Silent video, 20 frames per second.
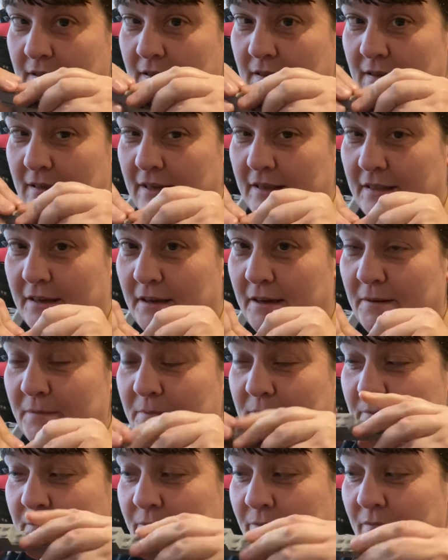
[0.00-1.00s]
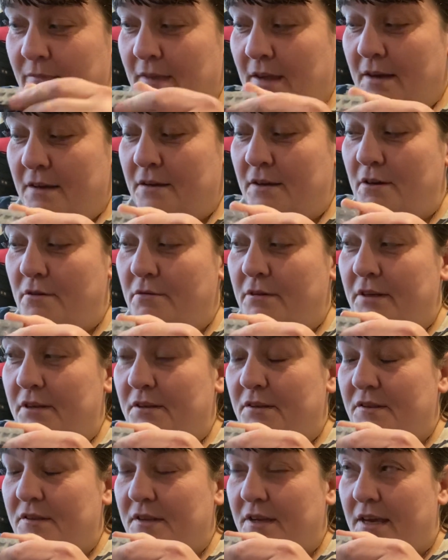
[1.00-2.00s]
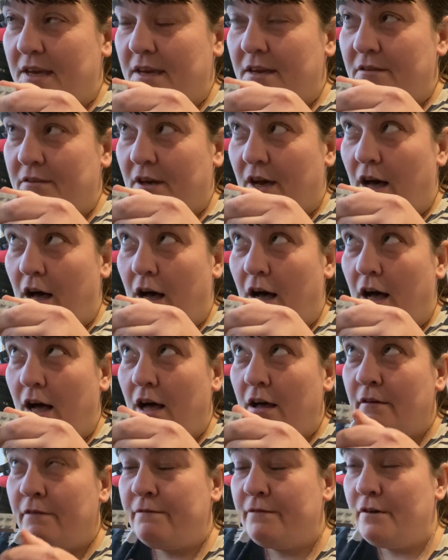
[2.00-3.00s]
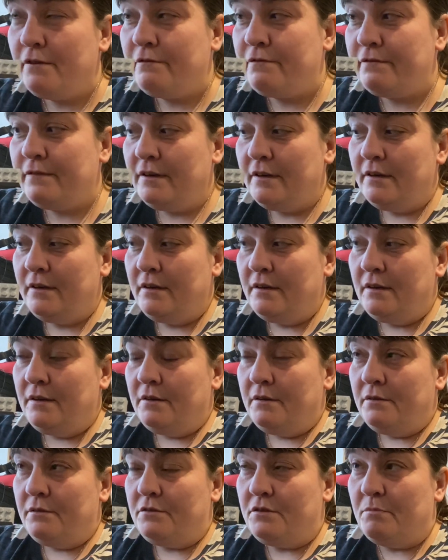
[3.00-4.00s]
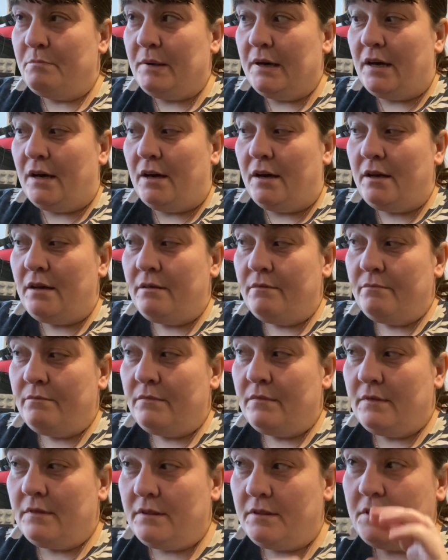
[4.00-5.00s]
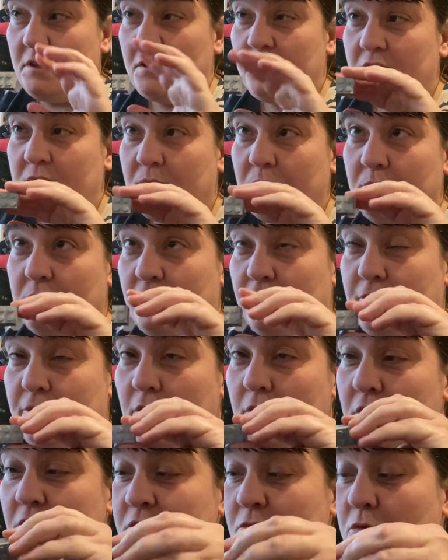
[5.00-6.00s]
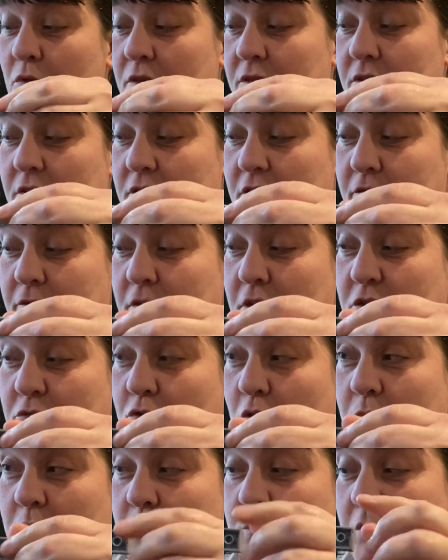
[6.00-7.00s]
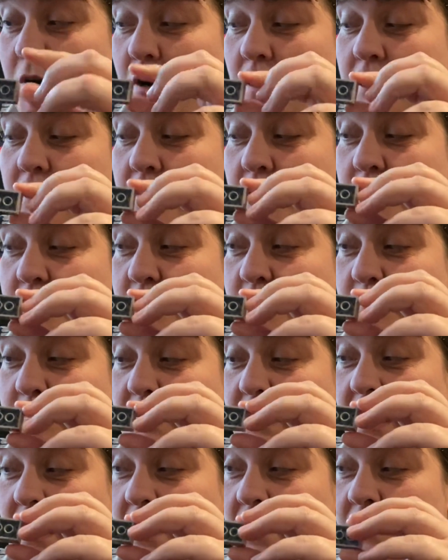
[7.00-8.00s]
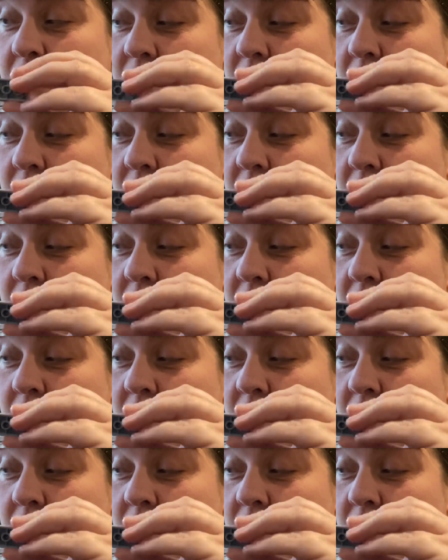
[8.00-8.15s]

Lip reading: like that, you can see that half of the bar, the first one we put on is your bar.